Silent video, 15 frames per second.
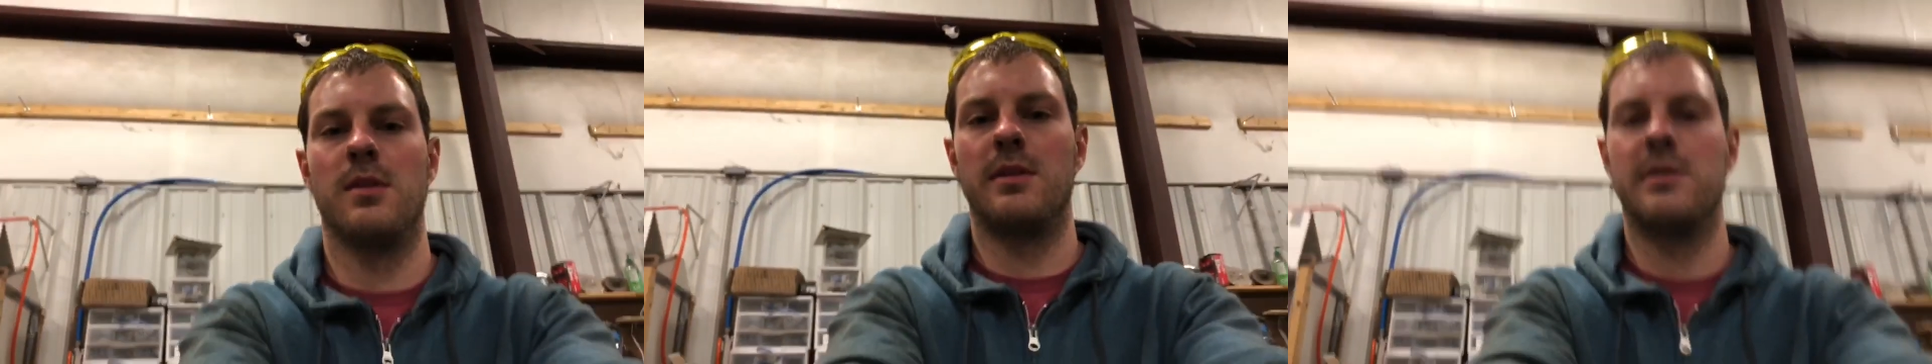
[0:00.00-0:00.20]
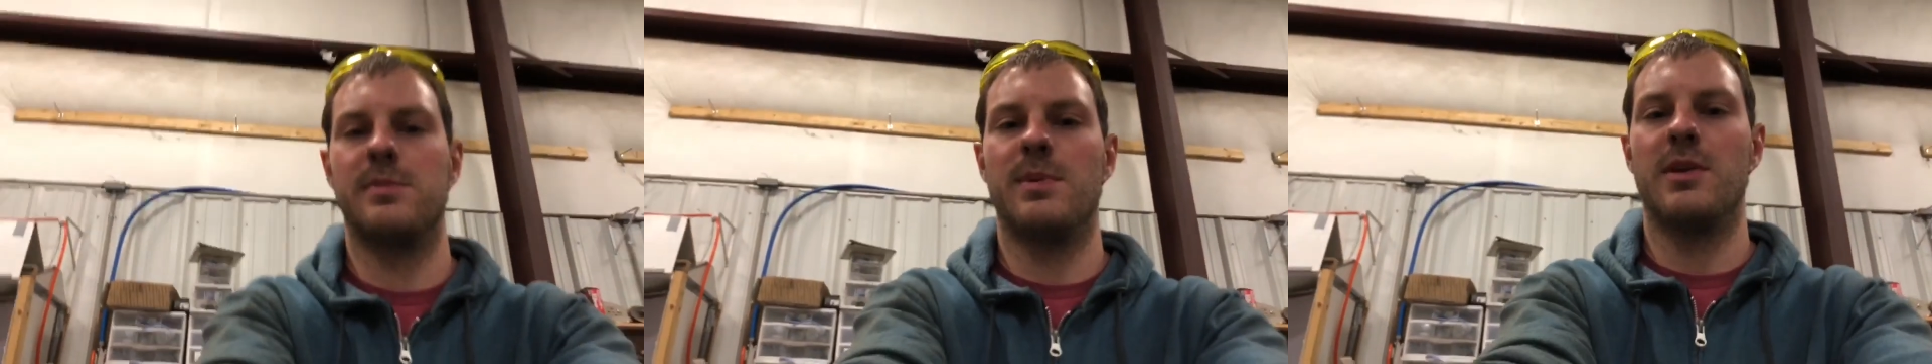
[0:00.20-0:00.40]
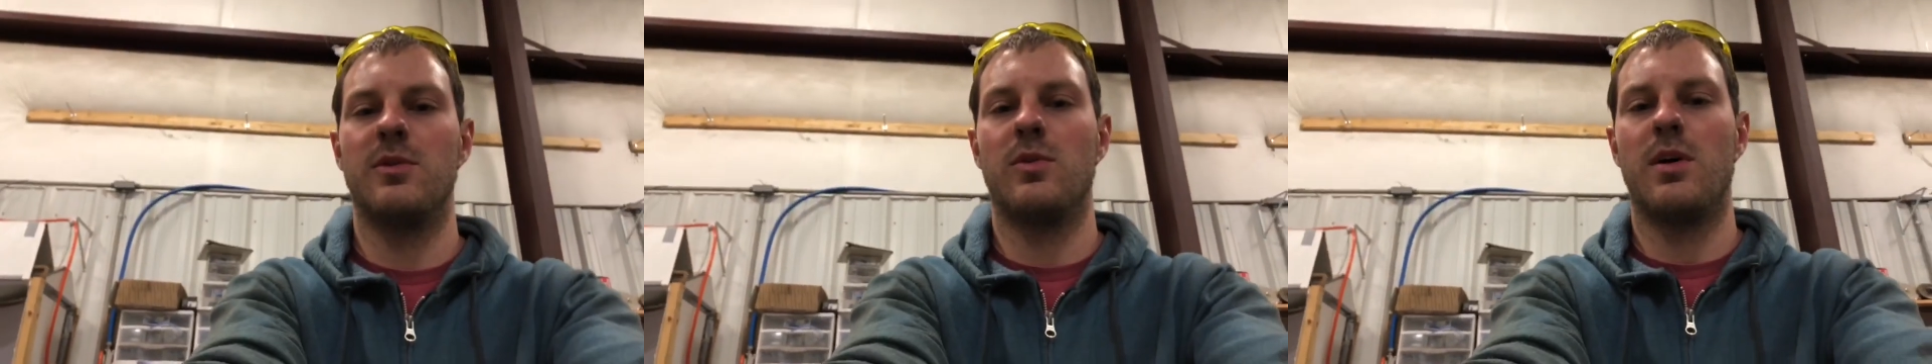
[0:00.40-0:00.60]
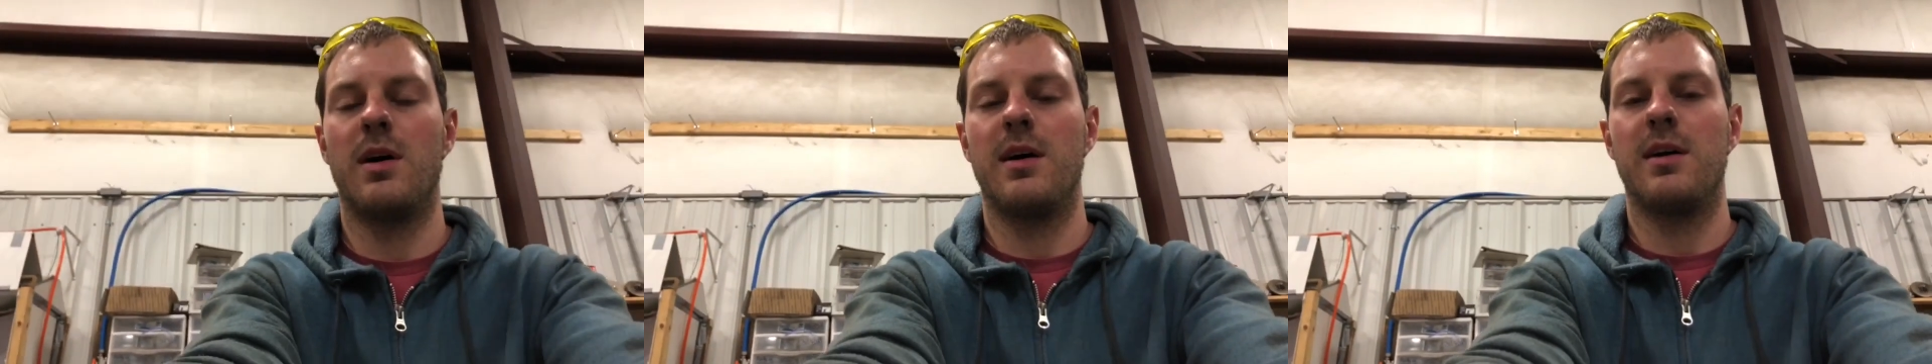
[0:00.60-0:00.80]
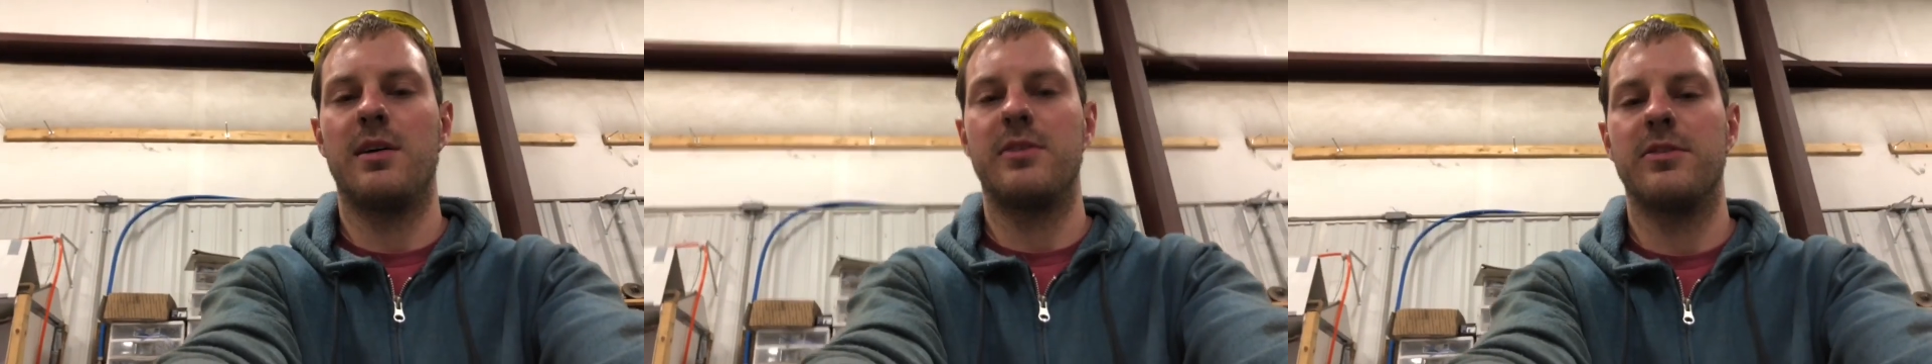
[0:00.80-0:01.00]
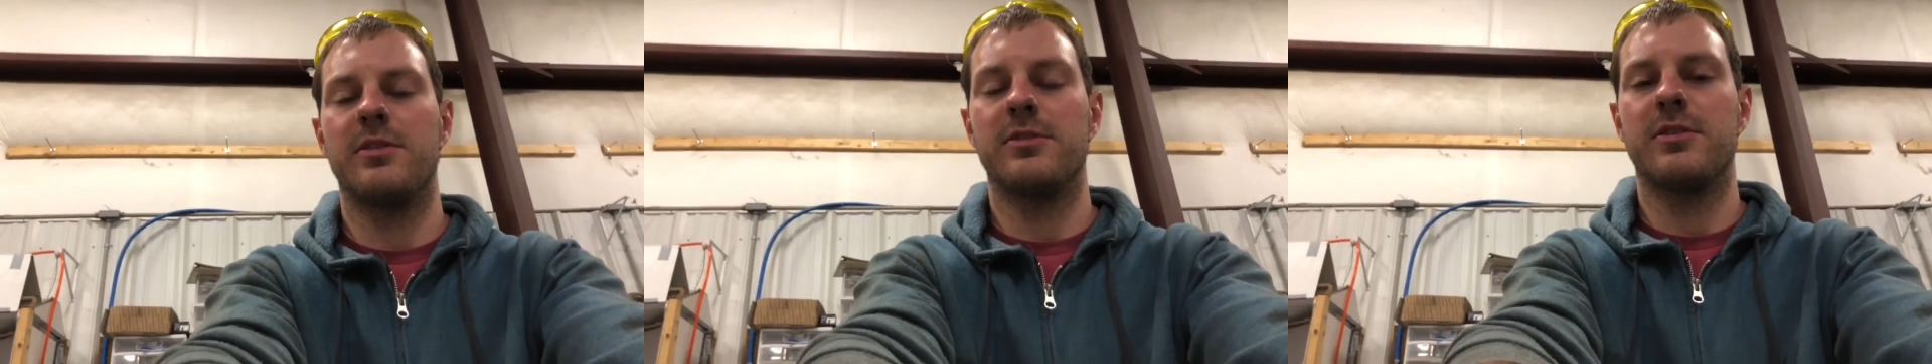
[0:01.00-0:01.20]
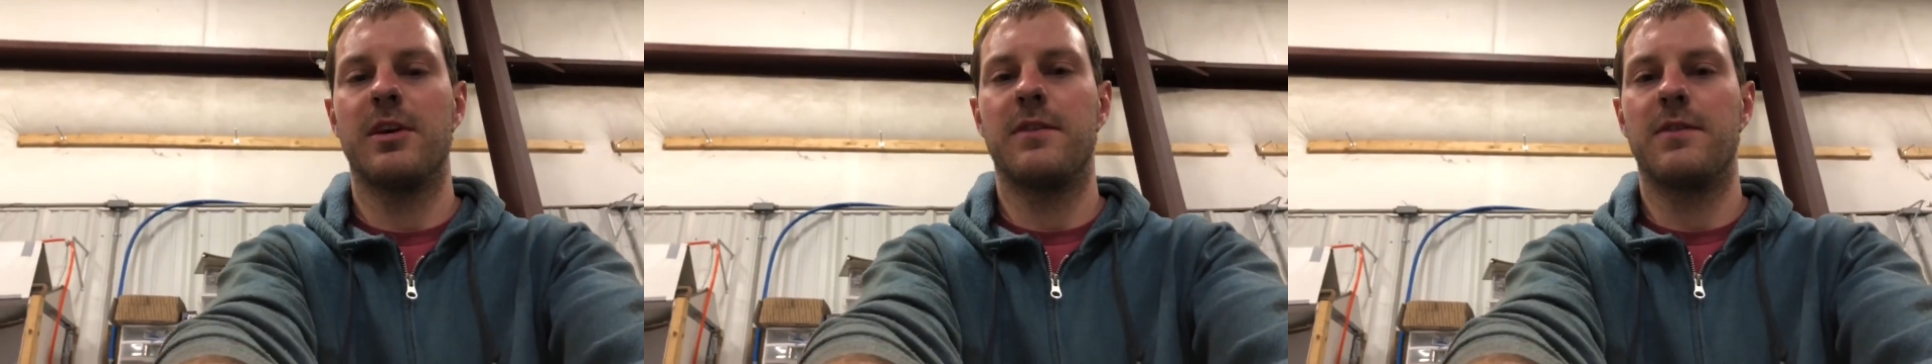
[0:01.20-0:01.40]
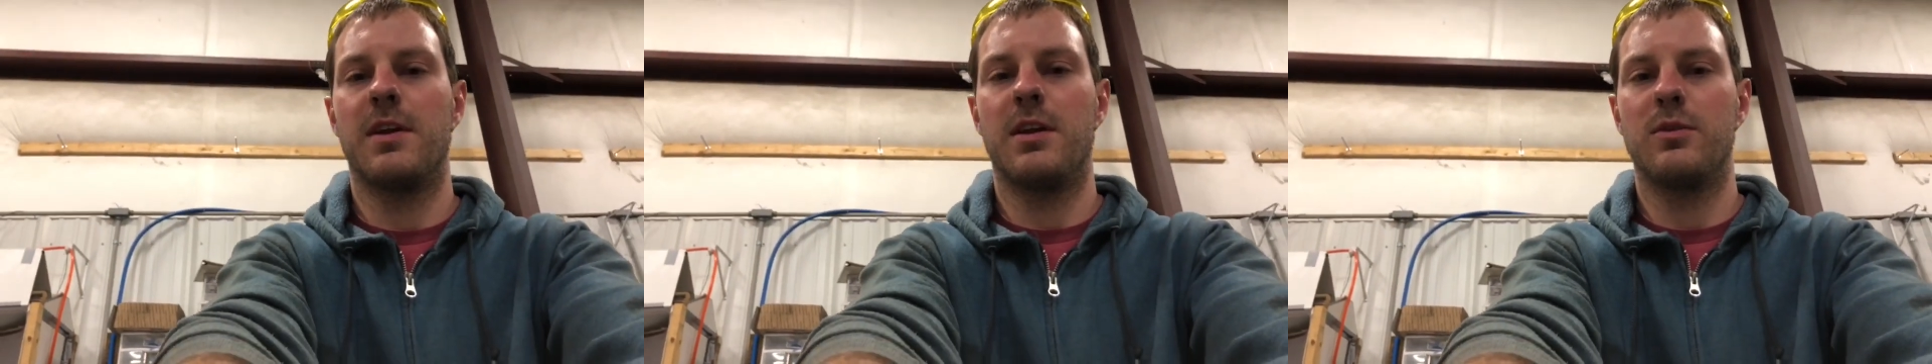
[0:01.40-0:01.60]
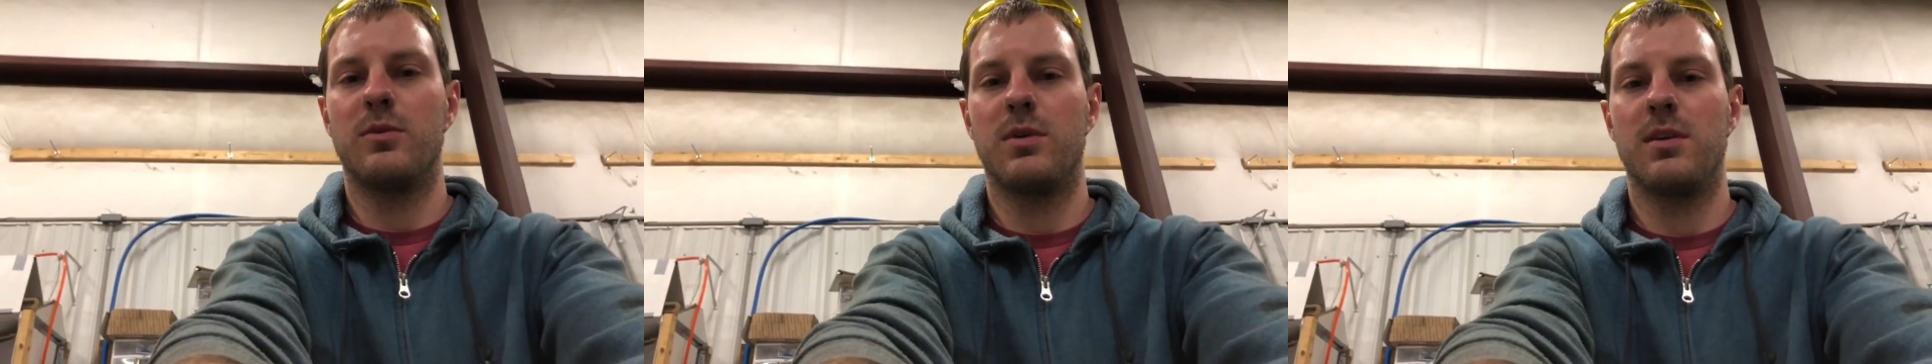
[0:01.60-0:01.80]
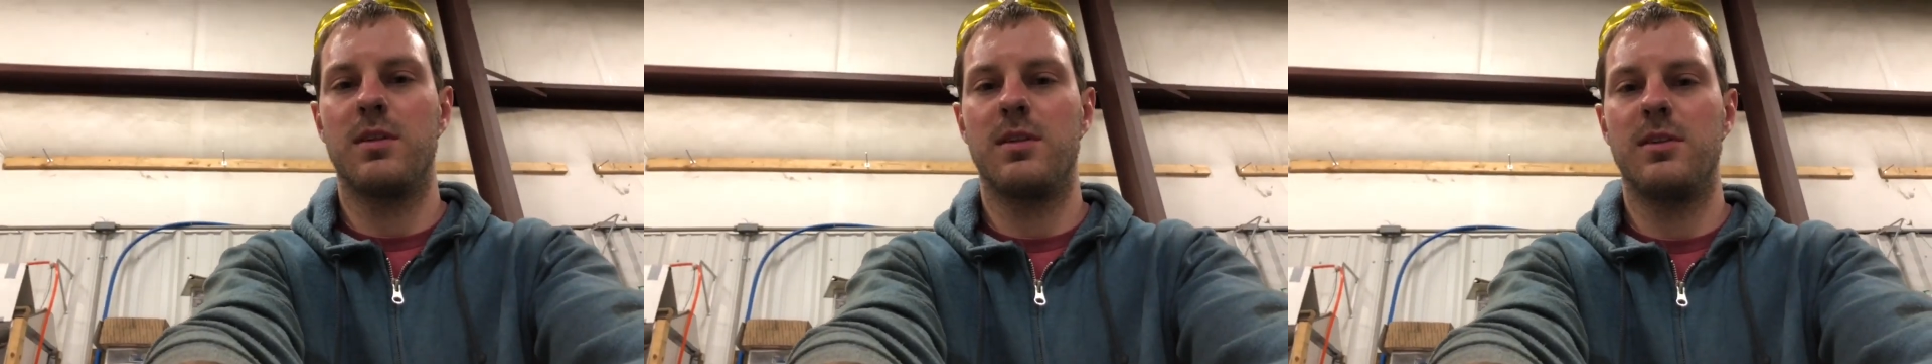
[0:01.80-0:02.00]
It's been a while since I've
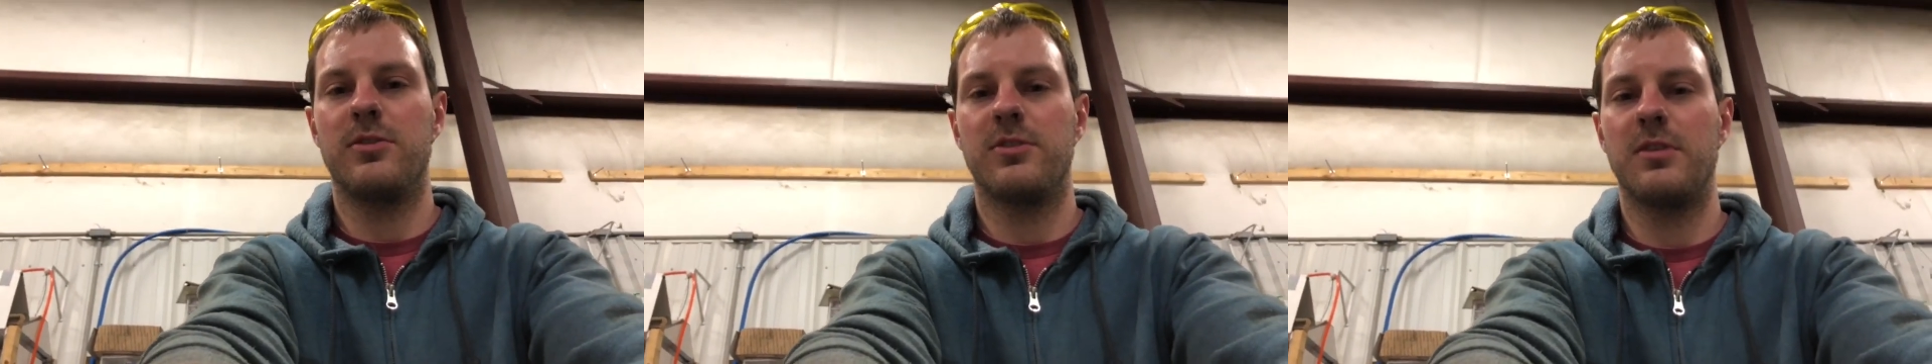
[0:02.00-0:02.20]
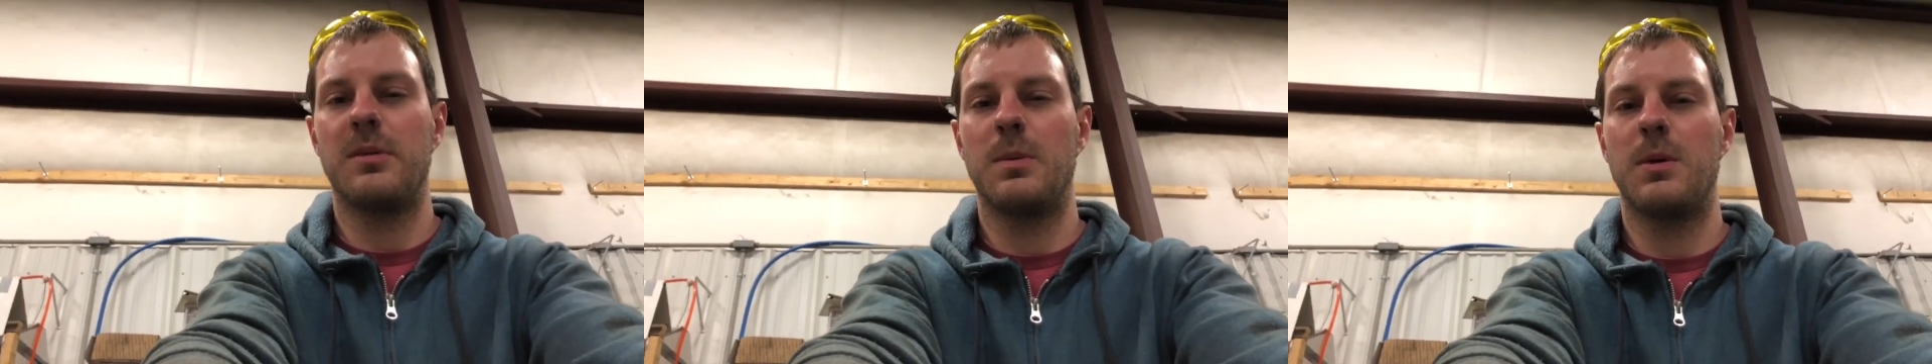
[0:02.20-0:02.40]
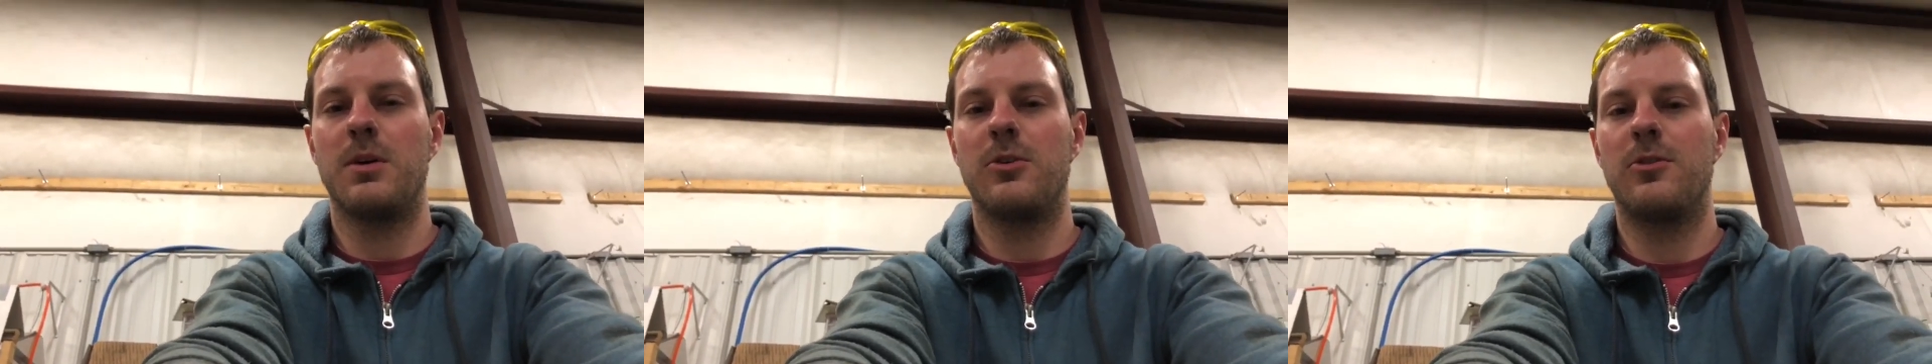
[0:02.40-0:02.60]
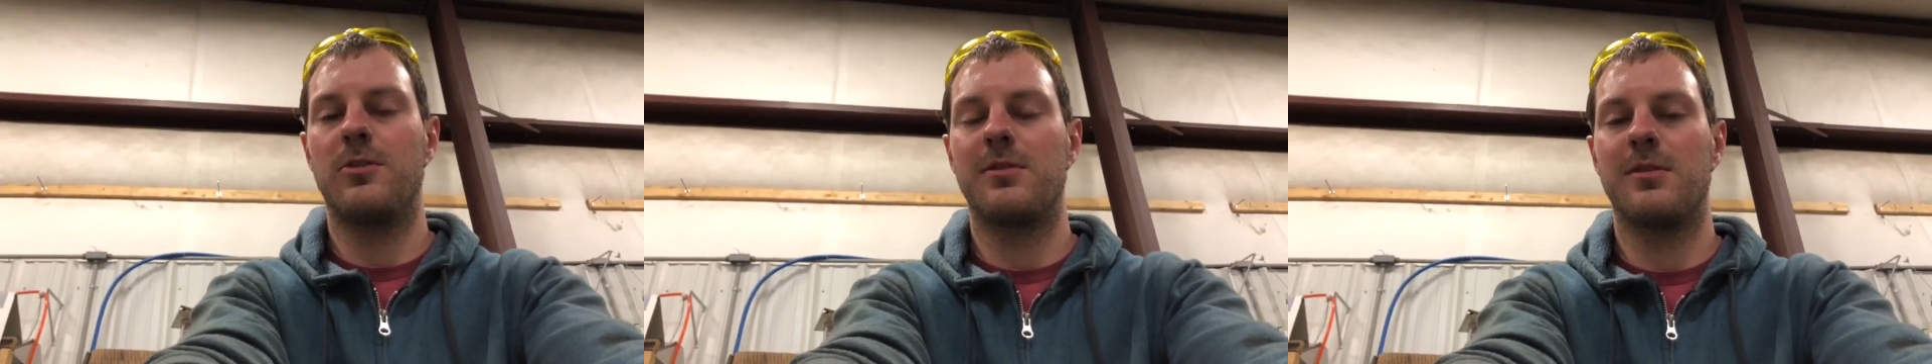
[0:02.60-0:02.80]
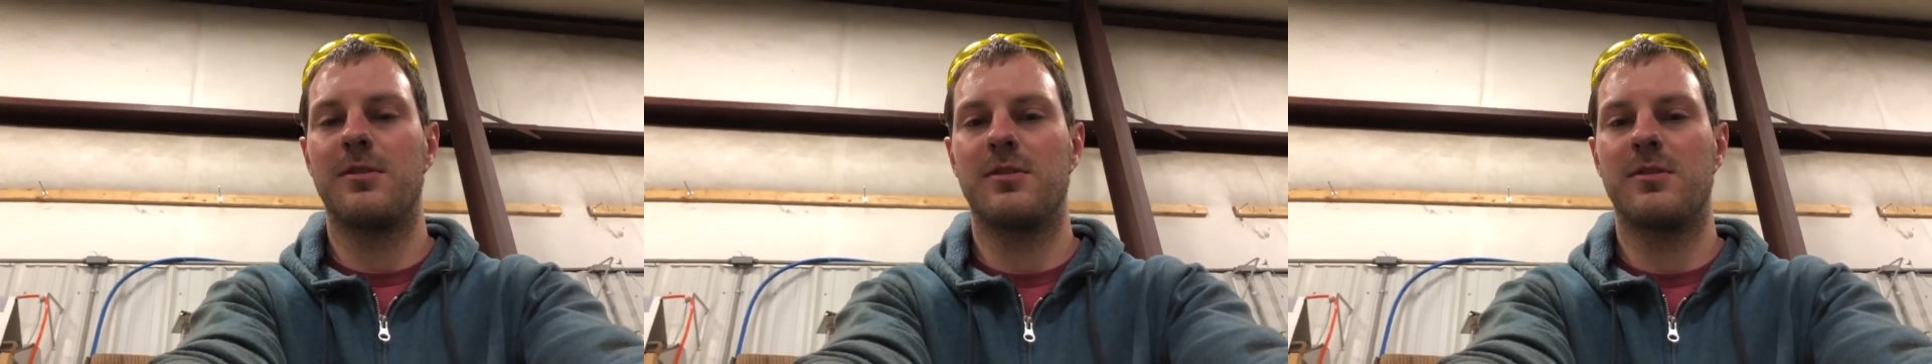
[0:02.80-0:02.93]
done one of these turbos,